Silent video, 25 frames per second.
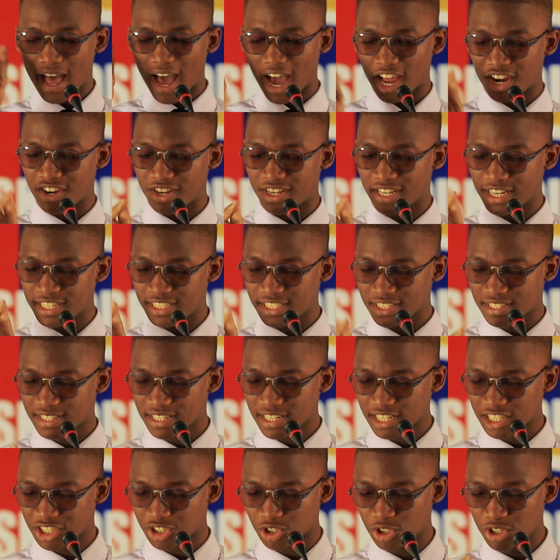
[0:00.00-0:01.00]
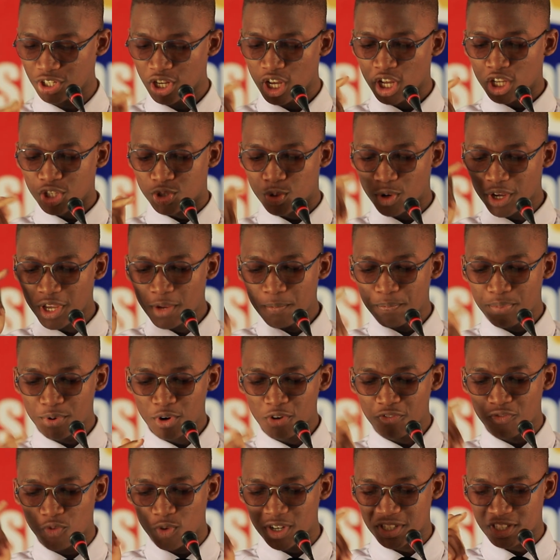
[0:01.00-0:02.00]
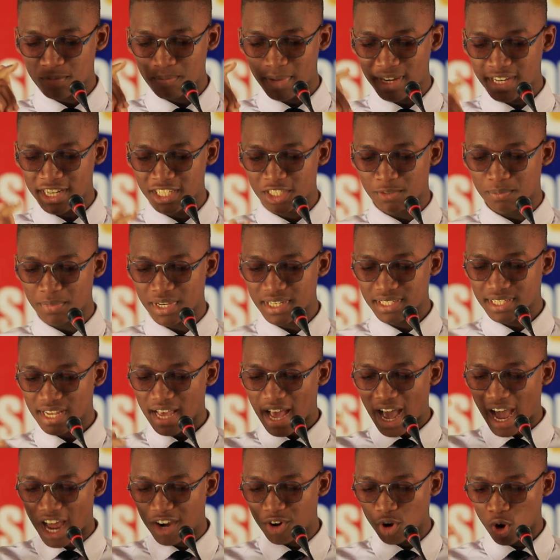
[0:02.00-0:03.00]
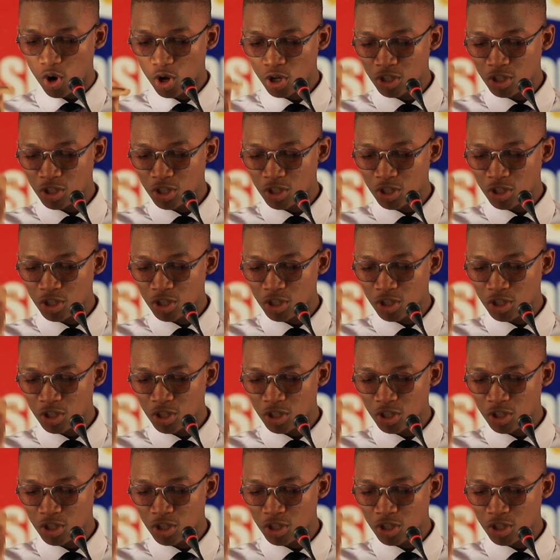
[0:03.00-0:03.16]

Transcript: and legislation to improve waste management and